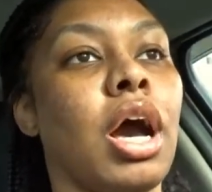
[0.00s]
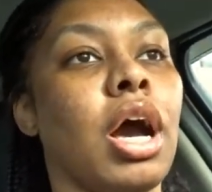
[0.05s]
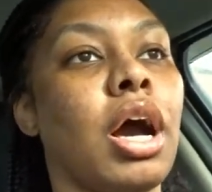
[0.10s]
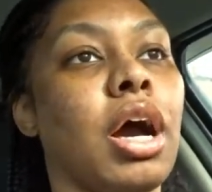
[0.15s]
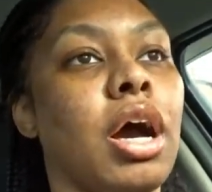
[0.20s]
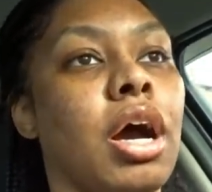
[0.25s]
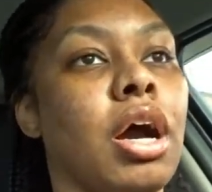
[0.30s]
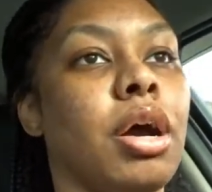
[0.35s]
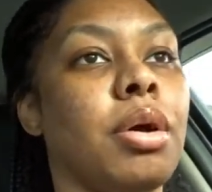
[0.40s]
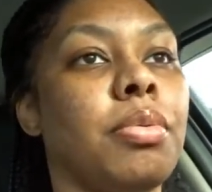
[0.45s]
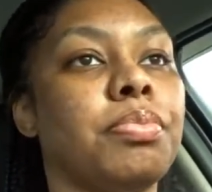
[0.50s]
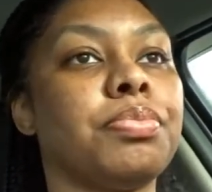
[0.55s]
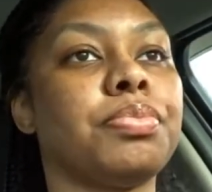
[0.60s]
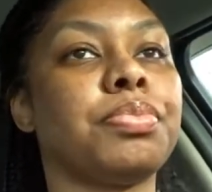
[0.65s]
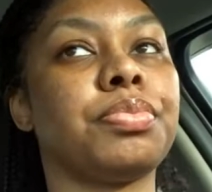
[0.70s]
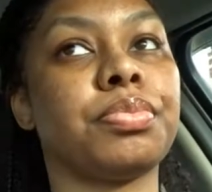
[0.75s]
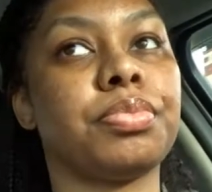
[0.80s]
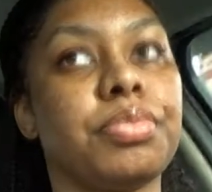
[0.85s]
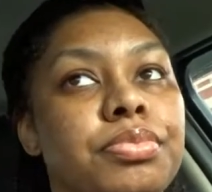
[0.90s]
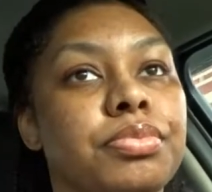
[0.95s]

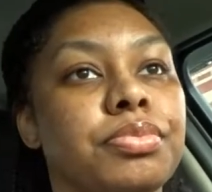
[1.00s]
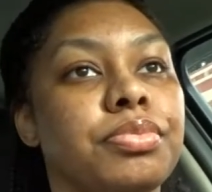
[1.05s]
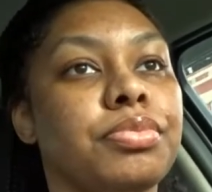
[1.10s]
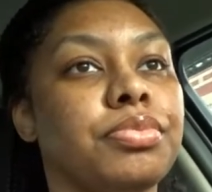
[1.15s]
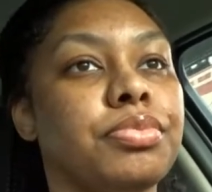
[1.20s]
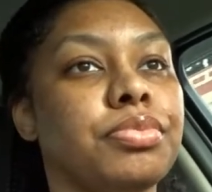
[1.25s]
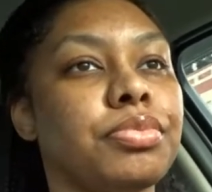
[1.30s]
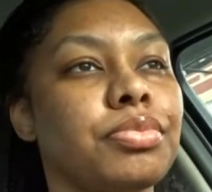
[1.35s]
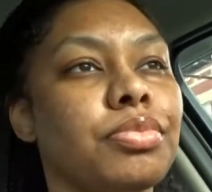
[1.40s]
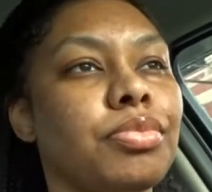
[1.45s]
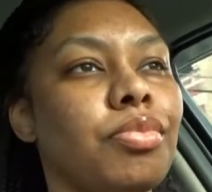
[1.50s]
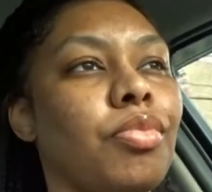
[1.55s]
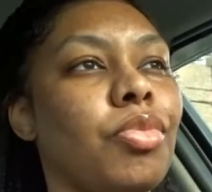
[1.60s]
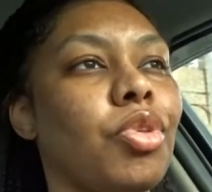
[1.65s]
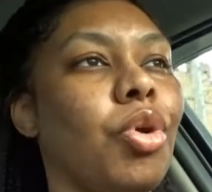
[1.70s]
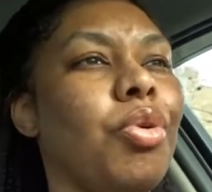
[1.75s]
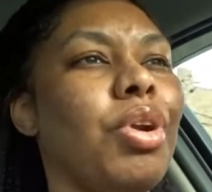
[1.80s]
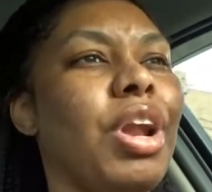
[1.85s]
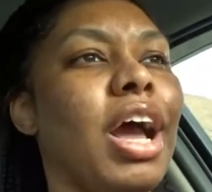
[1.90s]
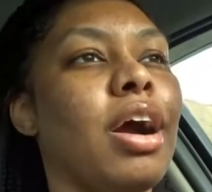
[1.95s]
Um,
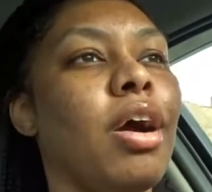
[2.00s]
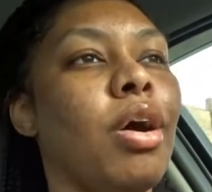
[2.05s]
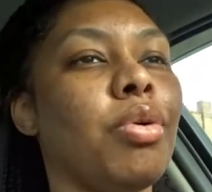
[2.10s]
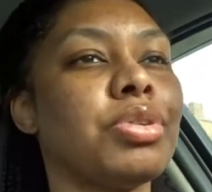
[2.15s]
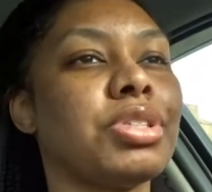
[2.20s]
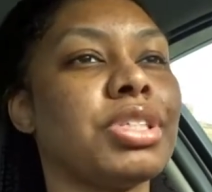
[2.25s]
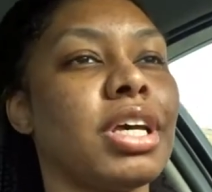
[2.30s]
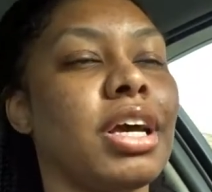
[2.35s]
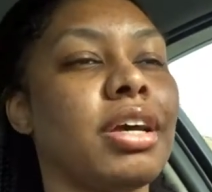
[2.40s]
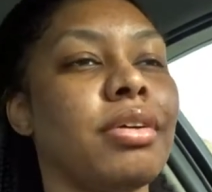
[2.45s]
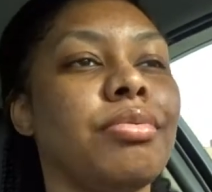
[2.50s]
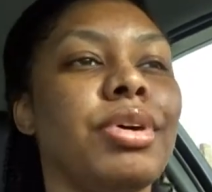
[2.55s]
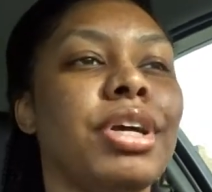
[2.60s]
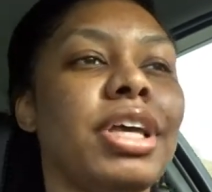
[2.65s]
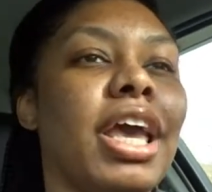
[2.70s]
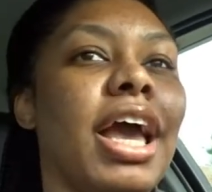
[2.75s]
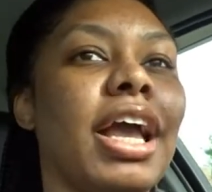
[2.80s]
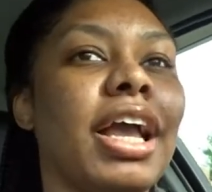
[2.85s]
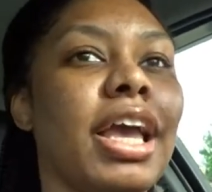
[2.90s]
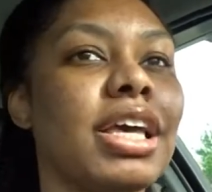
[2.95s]
or not wholesale. Well,
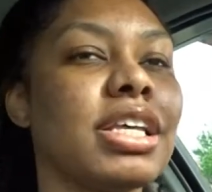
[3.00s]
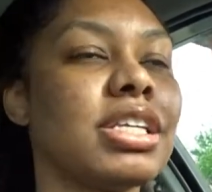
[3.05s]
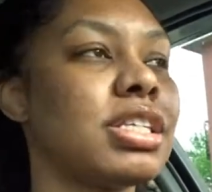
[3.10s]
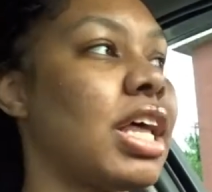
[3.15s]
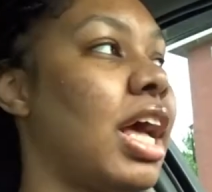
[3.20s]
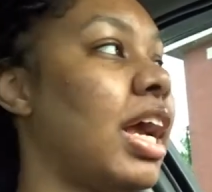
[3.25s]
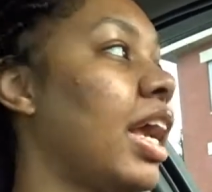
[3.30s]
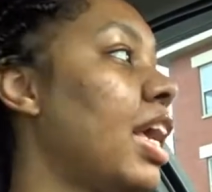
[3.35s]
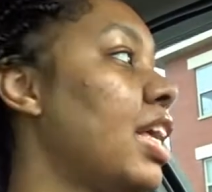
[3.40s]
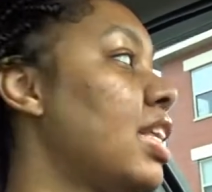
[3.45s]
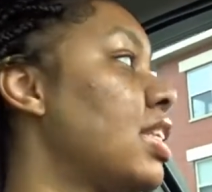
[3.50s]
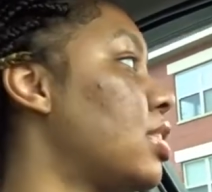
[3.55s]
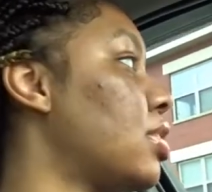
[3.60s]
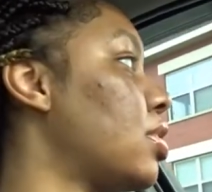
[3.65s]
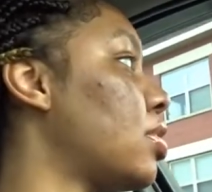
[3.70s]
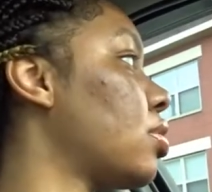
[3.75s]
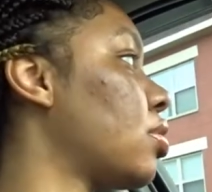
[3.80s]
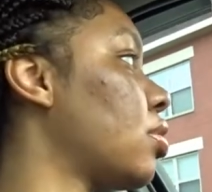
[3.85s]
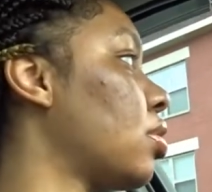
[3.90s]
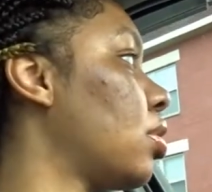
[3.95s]
yeah, I guess, I
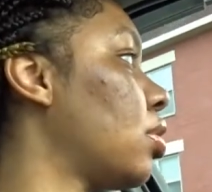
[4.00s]
guess.